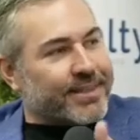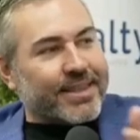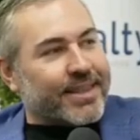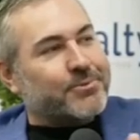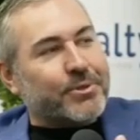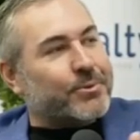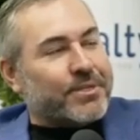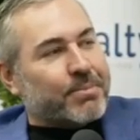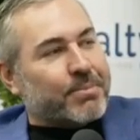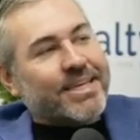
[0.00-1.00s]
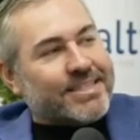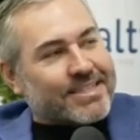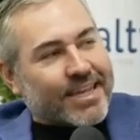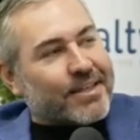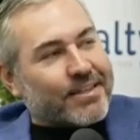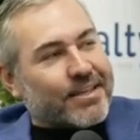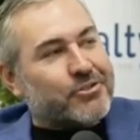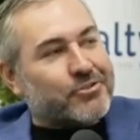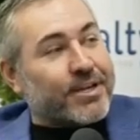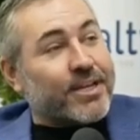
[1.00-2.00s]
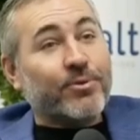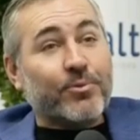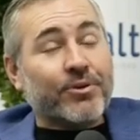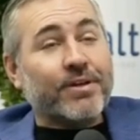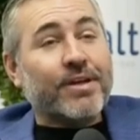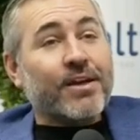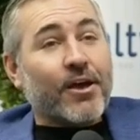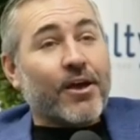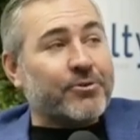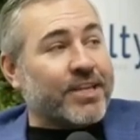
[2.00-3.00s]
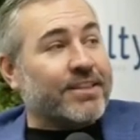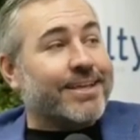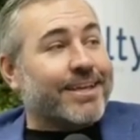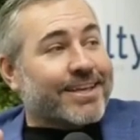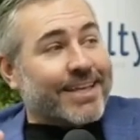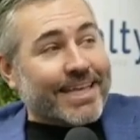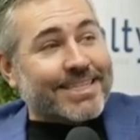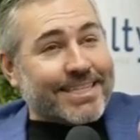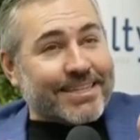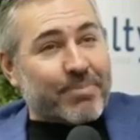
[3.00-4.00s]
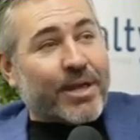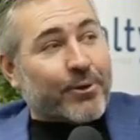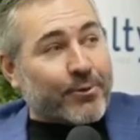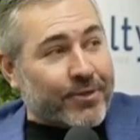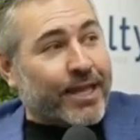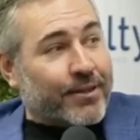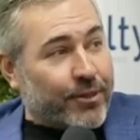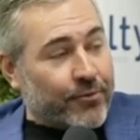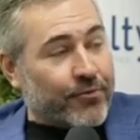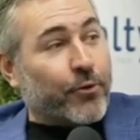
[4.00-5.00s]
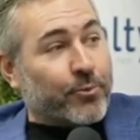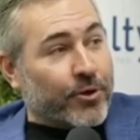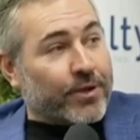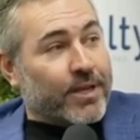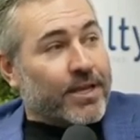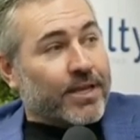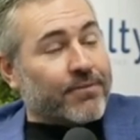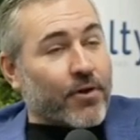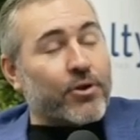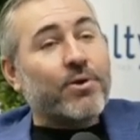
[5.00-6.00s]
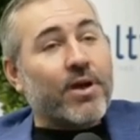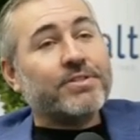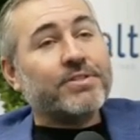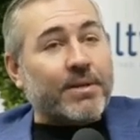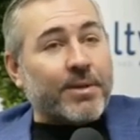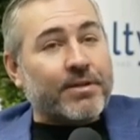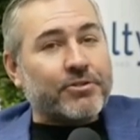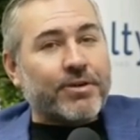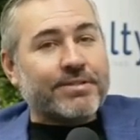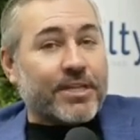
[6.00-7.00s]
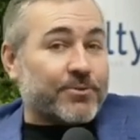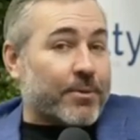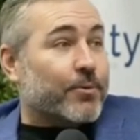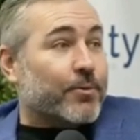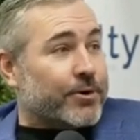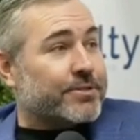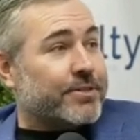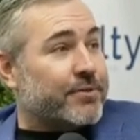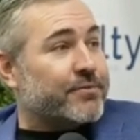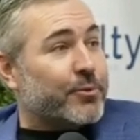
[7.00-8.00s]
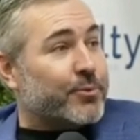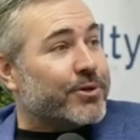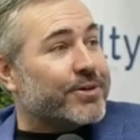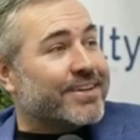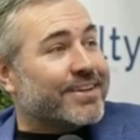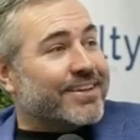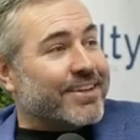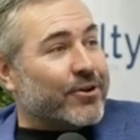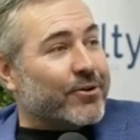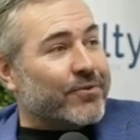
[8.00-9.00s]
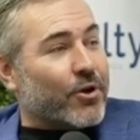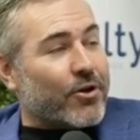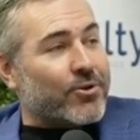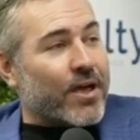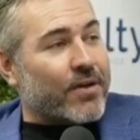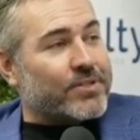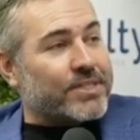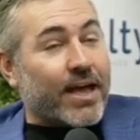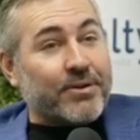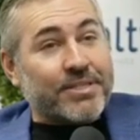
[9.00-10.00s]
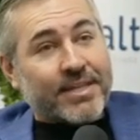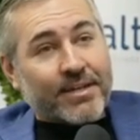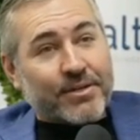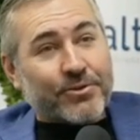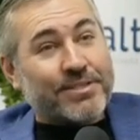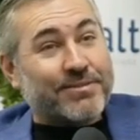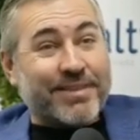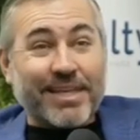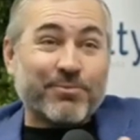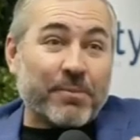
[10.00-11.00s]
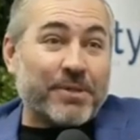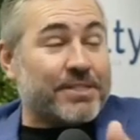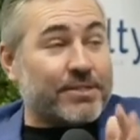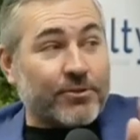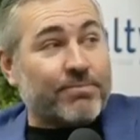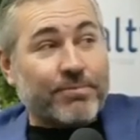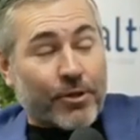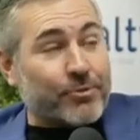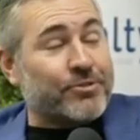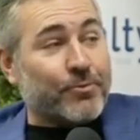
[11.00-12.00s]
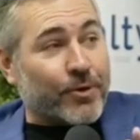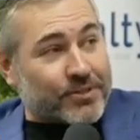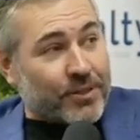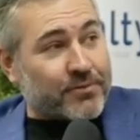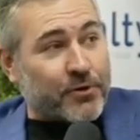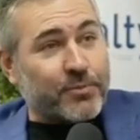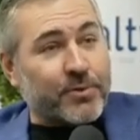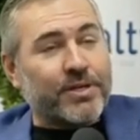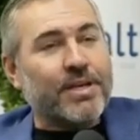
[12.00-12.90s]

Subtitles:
I mean, that's really what the Mickey scale, I think, is trying to get people to understand. Like, is it better than the phone book? If all you have is an email address, that's probably worse than the phone book. If all you have is an out-of-state address, that's probably still close to worse than the phone